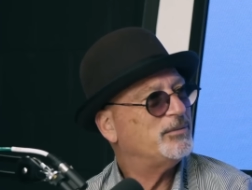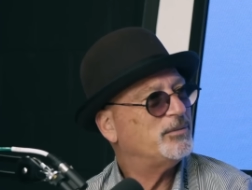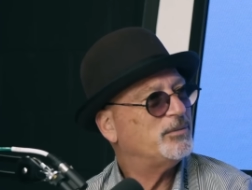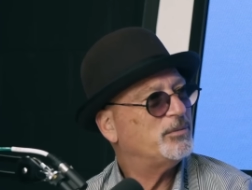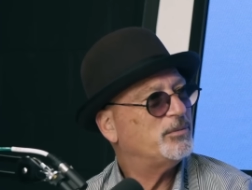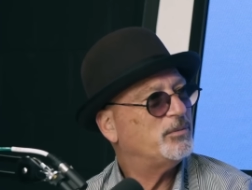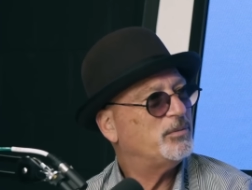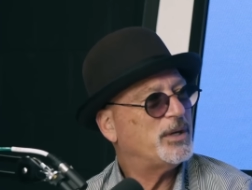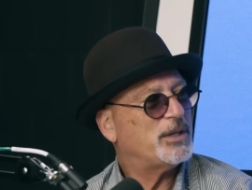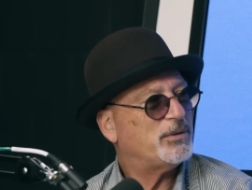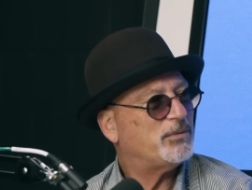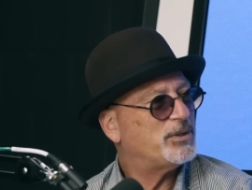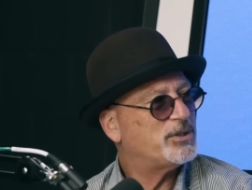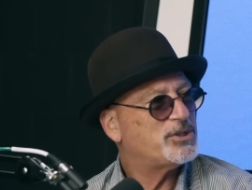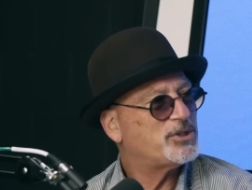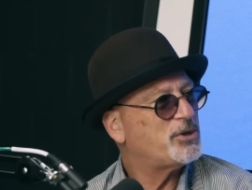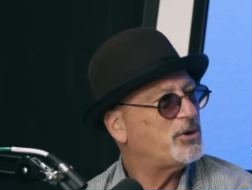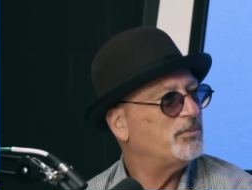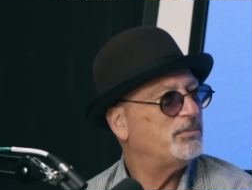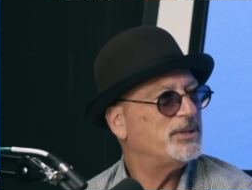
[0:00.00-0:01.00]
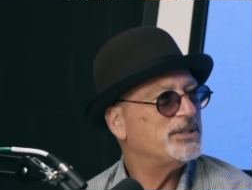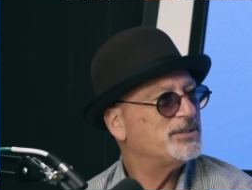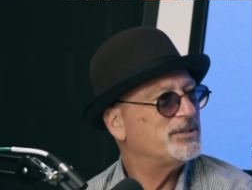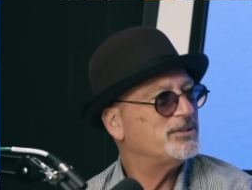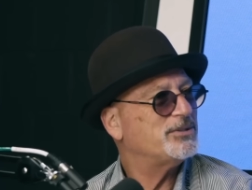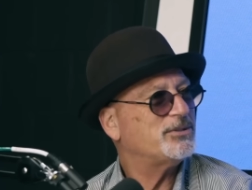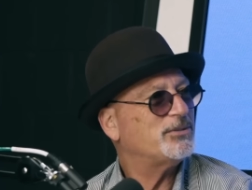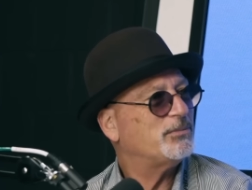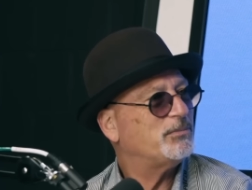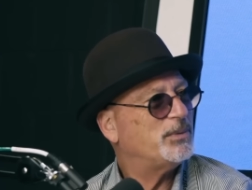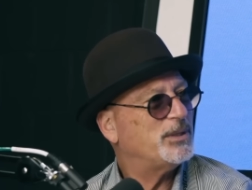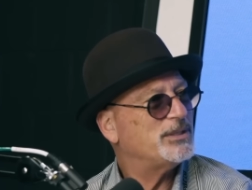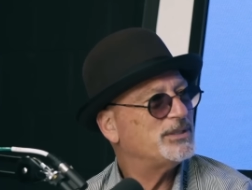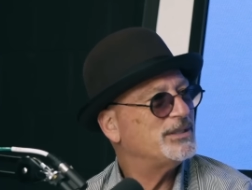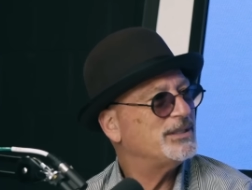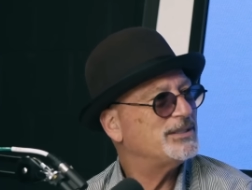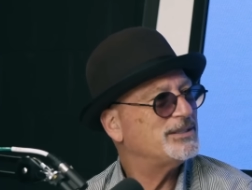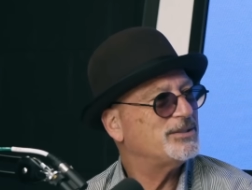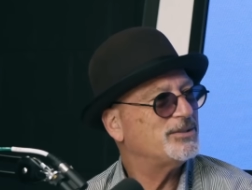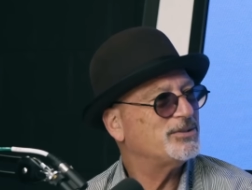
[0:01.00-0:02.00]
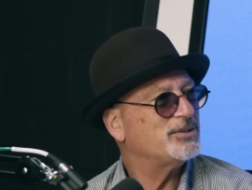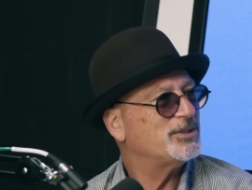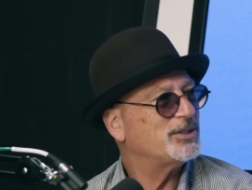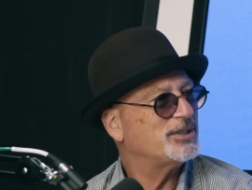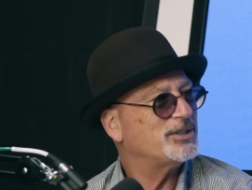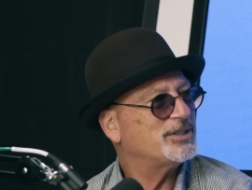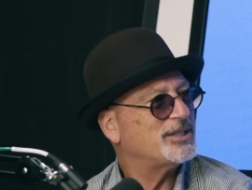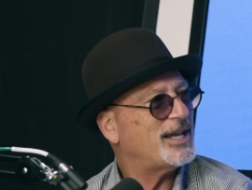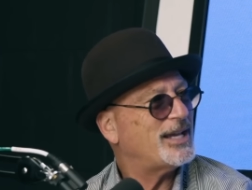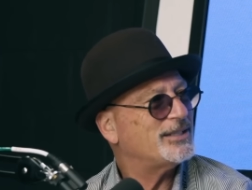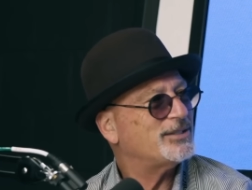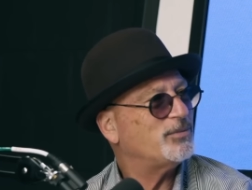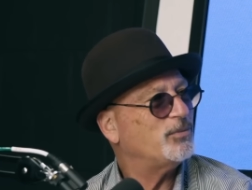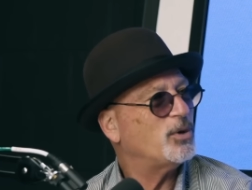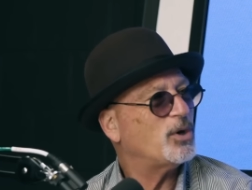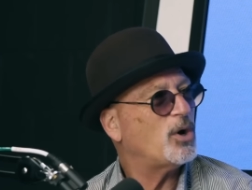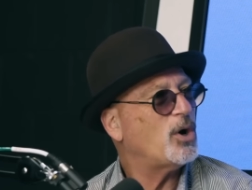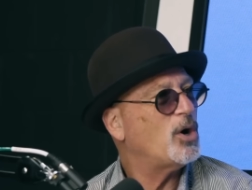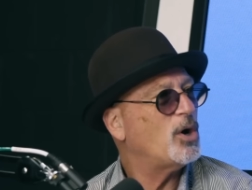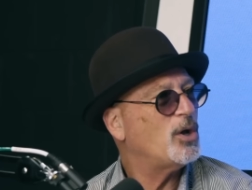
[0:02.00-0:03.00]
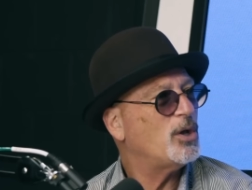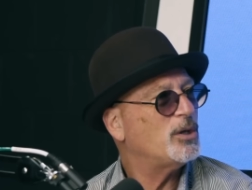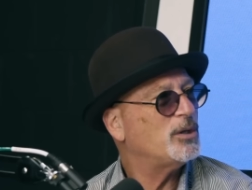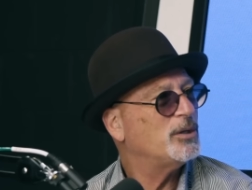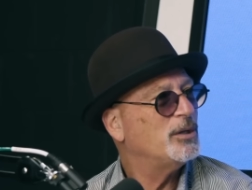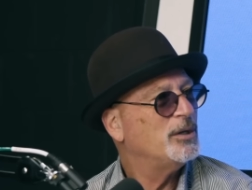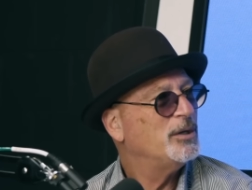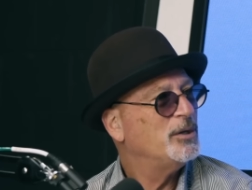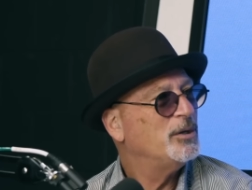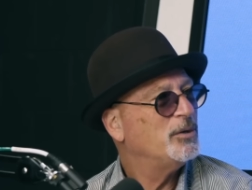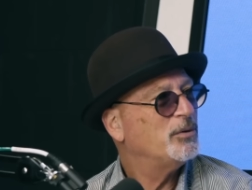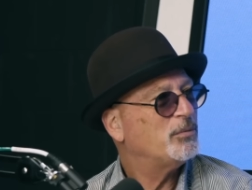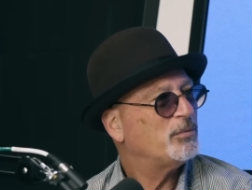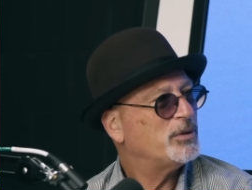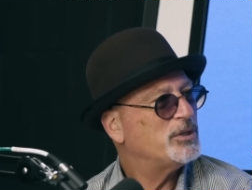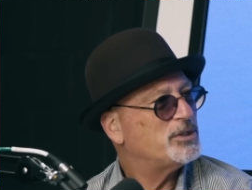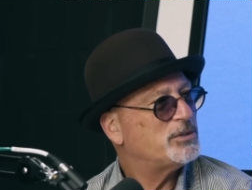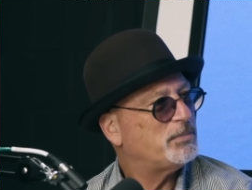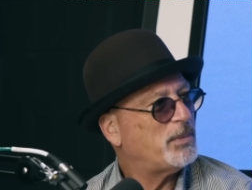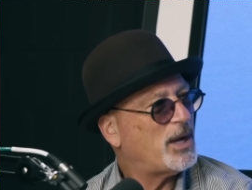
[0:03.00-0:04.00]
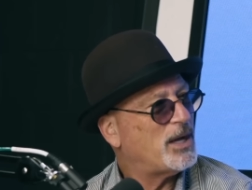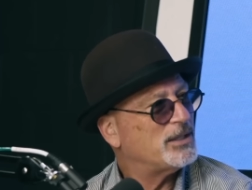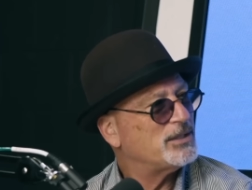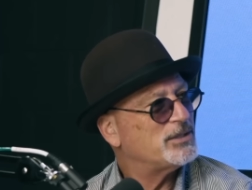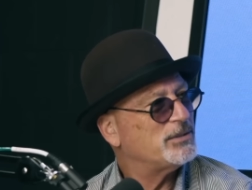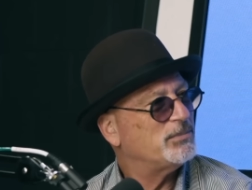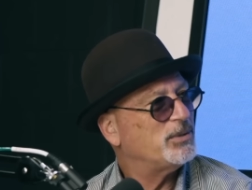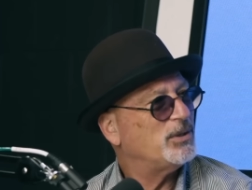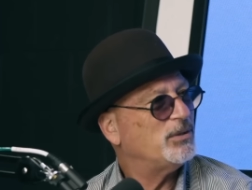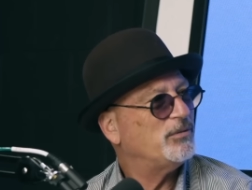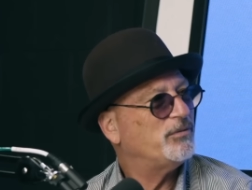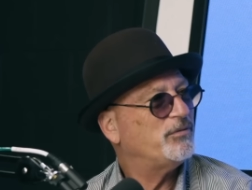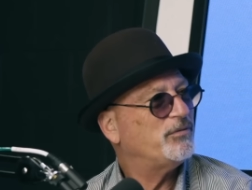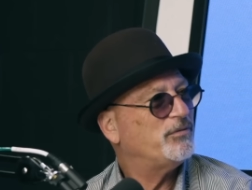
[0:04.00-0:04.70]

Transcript: whether it's show business or business or success, we're all responsible